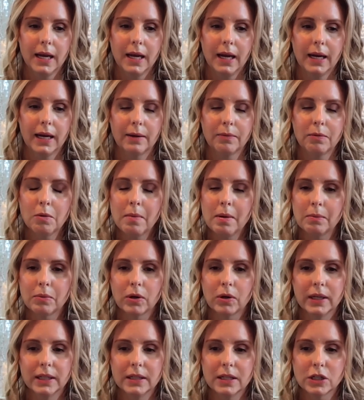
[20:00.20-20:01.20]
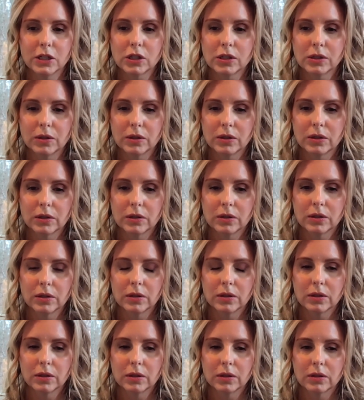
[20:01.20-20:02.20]
and i remember in this
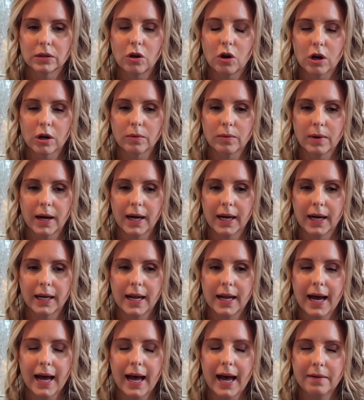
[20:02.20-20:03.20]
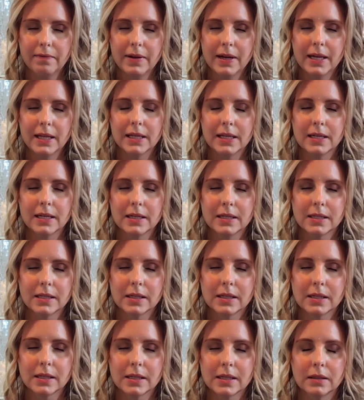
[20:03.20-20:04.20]
car ride having this
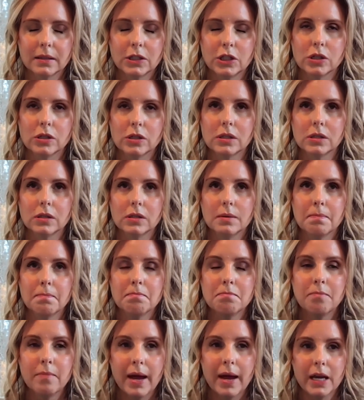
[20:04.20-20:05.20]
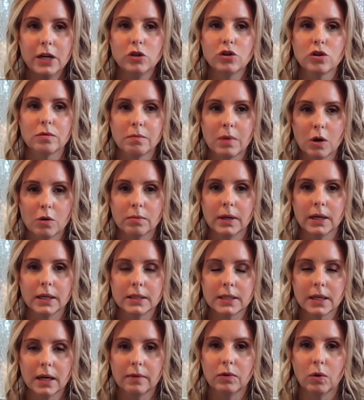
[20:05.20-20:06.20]
just major
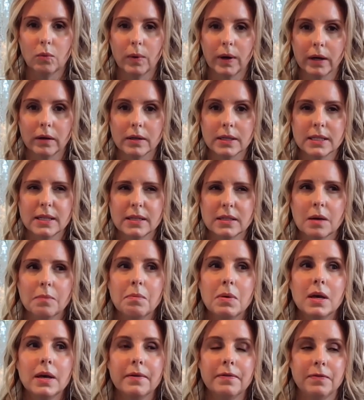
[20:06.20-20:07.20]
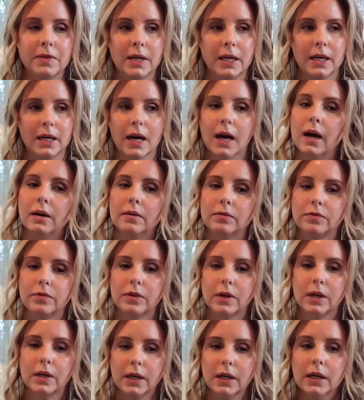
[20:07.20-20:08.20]
moment of awareness this epiphany of
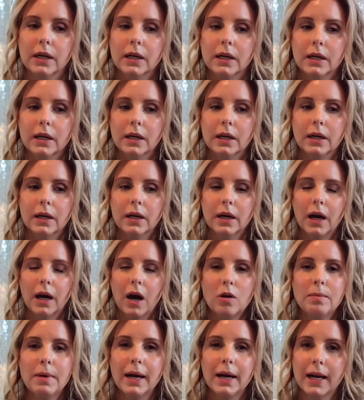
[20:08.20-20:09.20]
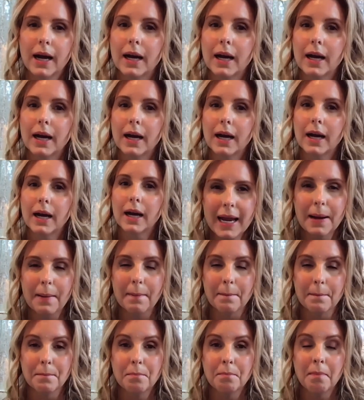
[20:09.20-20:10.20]
oh my gosh i
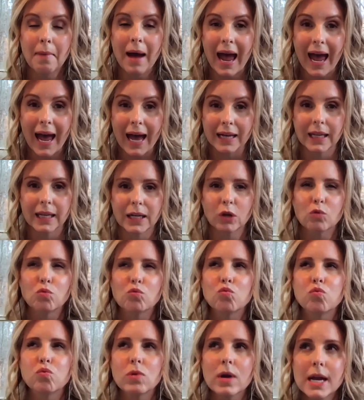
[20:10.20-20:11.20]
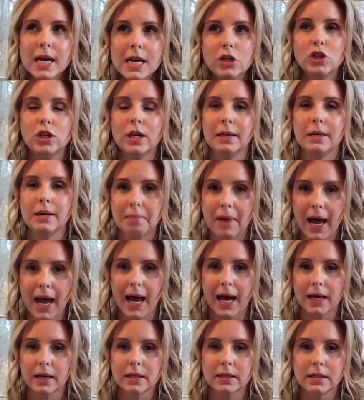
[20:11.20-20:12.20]
am mad like raging
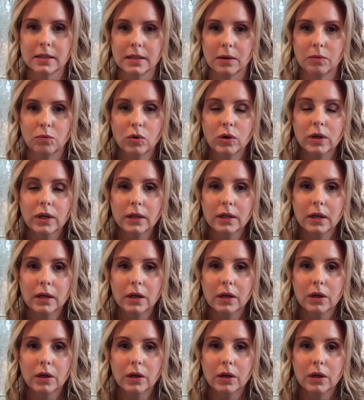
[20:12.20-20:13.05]
mad at someone